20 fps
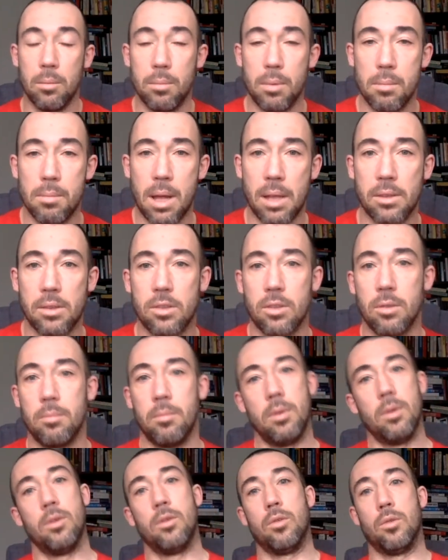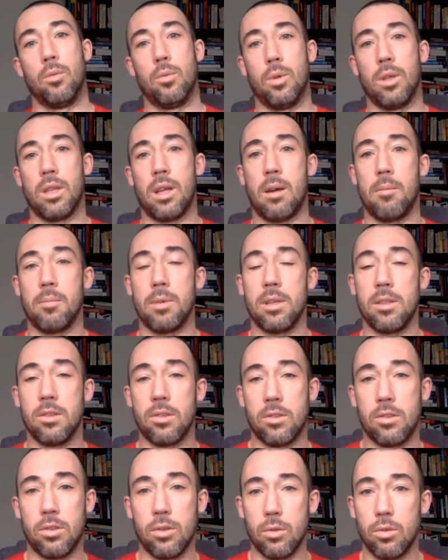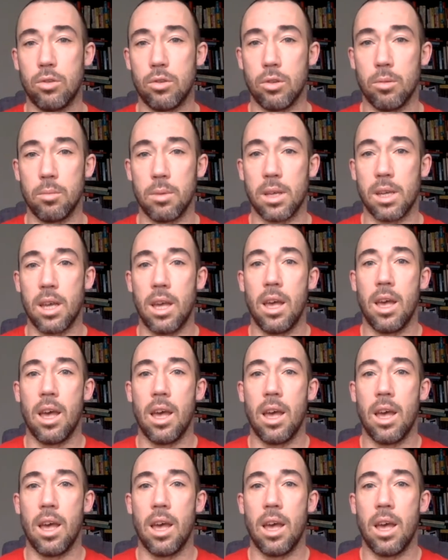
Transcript: momentum. So, what that means is do something